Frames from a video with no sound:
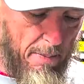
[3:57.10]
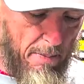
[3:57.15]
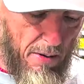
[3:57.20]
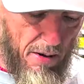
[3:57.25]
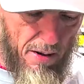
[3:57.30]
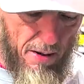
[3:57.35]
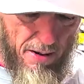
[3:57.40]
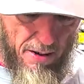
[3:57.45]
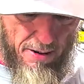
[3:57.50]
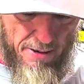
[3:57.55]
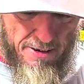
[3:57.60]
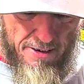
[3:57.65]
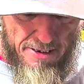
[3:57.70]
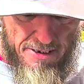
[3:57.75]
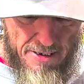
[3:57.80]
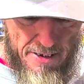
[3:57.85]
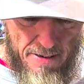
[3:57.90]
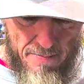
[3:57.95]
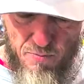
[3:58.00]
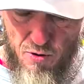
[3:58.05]
but,
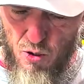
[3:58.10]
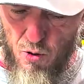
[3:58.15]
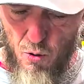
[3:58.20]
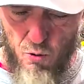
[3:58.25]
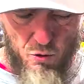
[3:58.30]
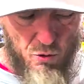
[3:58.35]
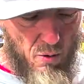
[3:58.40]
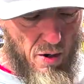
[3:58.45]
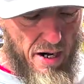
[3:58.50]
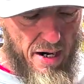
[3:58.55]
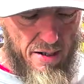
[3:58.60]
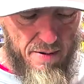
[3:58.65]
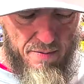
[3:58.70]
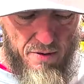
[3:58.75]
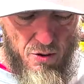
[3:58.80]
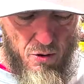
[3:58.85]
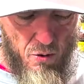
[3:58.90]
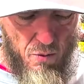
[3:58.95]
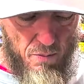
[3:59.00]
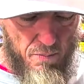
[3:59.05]
great,
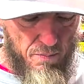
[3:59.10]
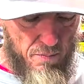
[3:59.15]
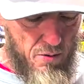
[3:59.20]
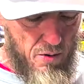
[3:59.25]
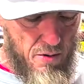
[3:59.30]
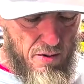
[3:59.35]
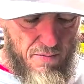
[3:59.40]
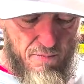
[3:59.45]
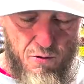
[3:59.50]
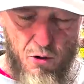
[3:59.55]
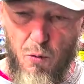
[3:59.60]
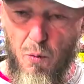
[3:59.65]
if you're